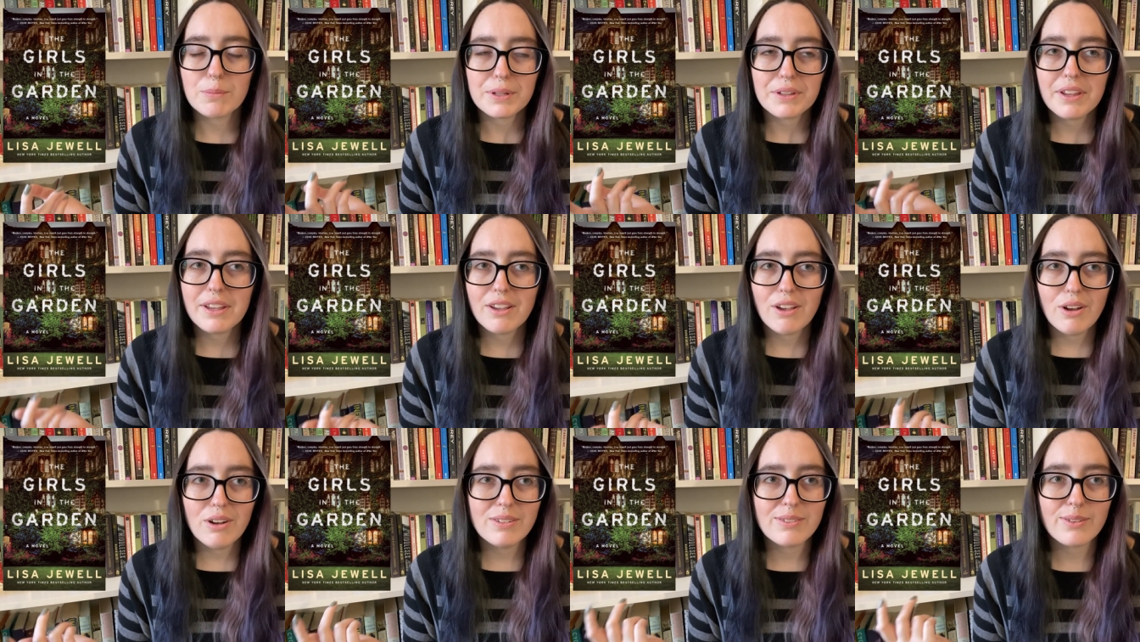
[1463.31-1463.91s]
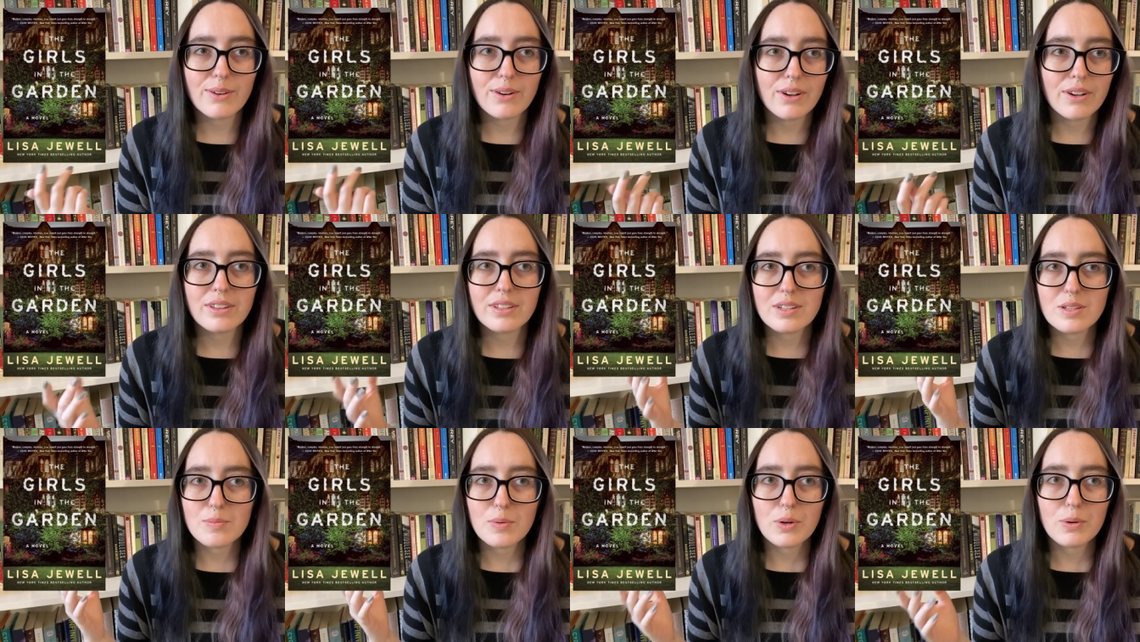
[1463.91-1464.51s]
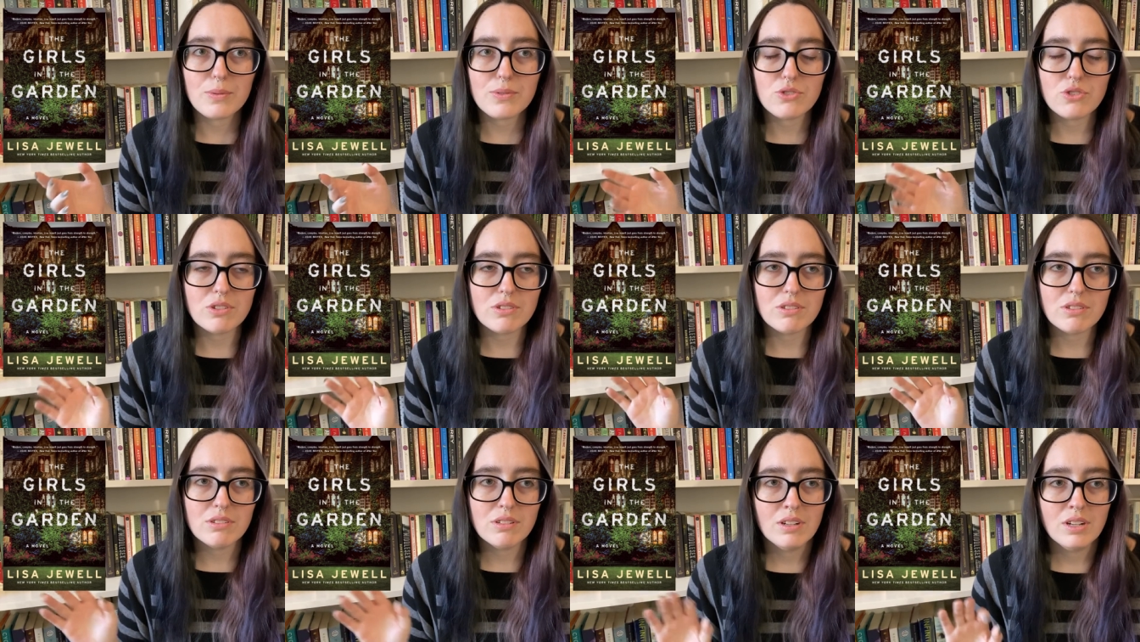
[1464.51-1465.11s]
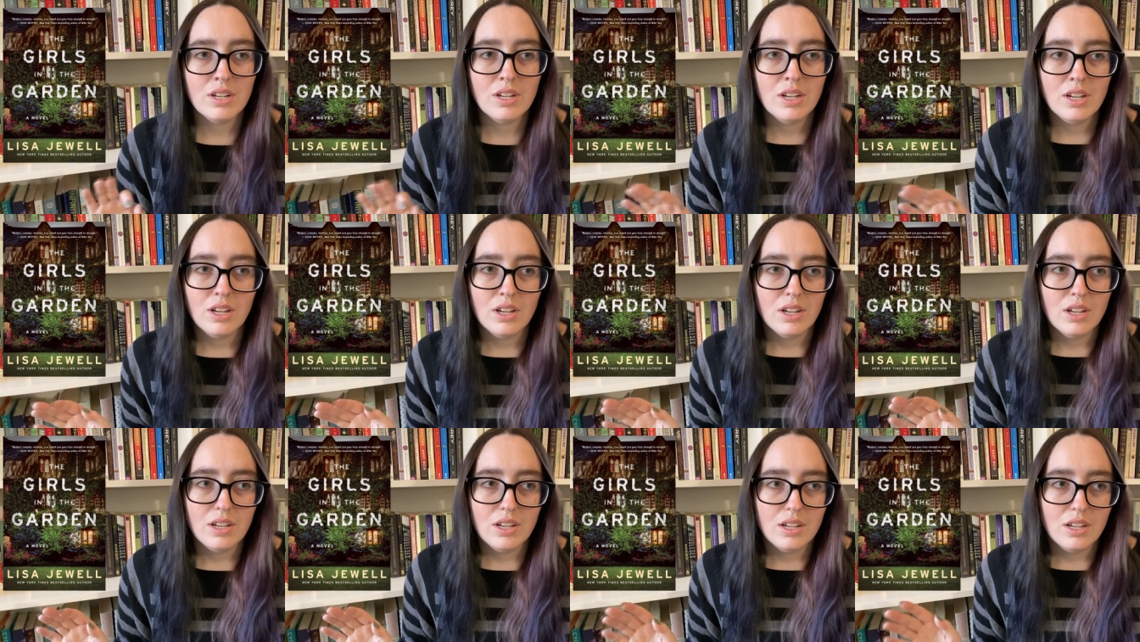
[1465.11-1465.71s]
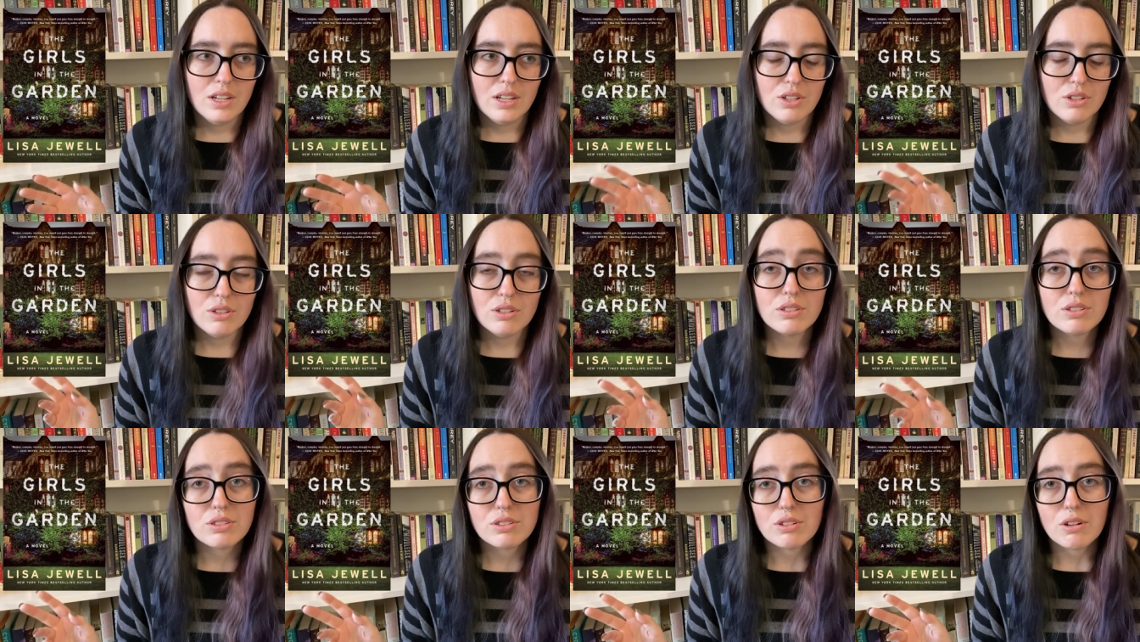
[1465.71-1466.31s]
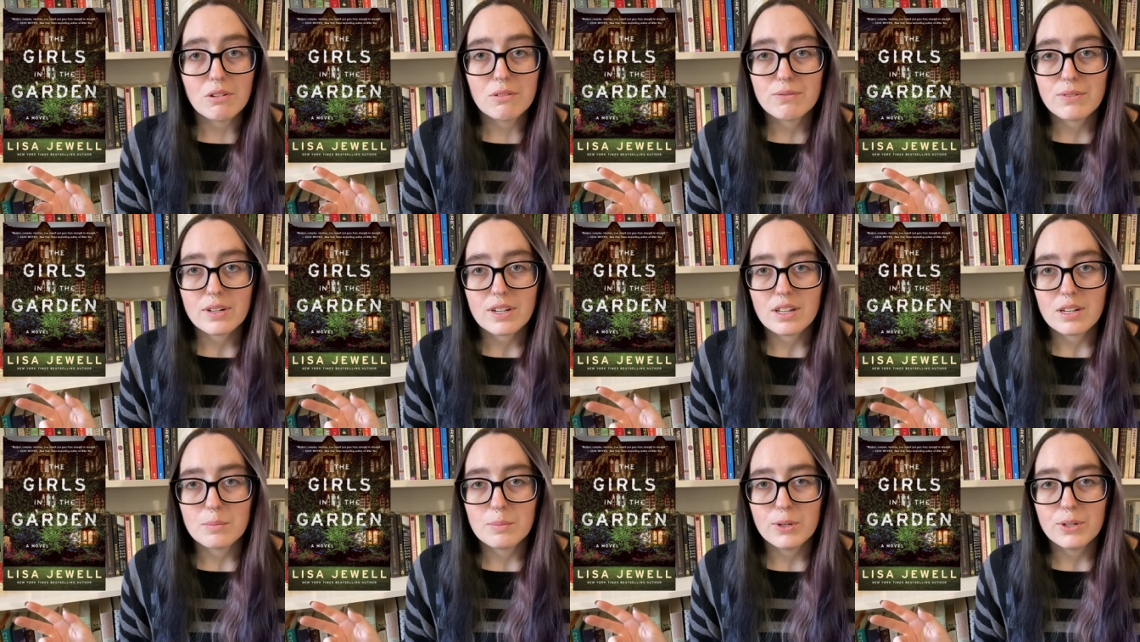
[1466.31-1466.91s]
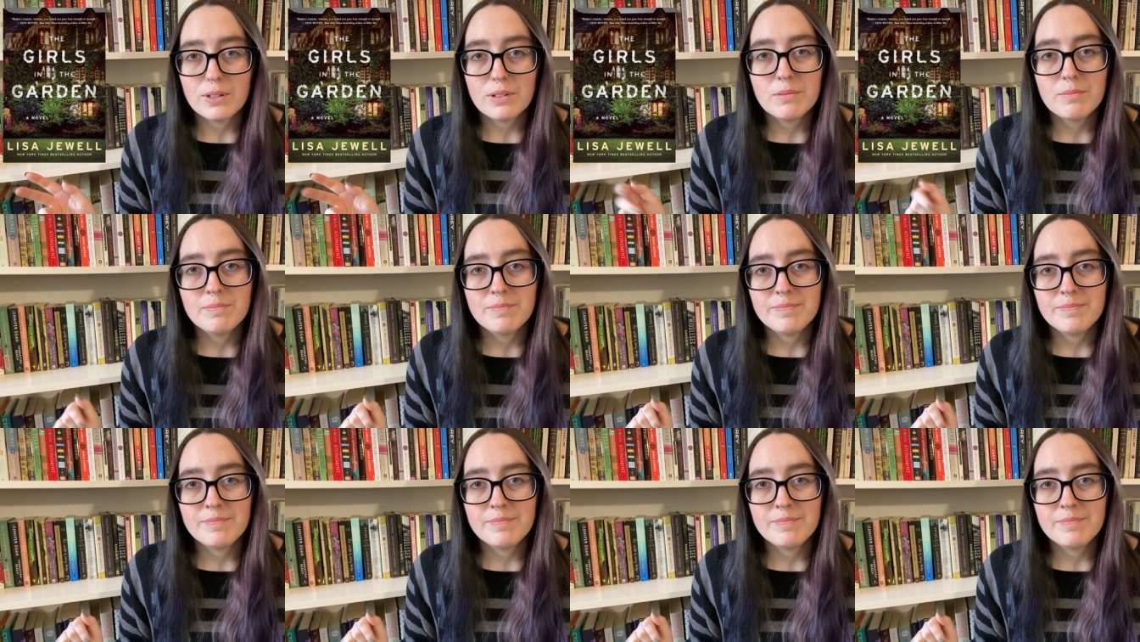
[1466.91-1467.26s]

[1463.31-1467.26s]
But like overall this book was just is so forgettable.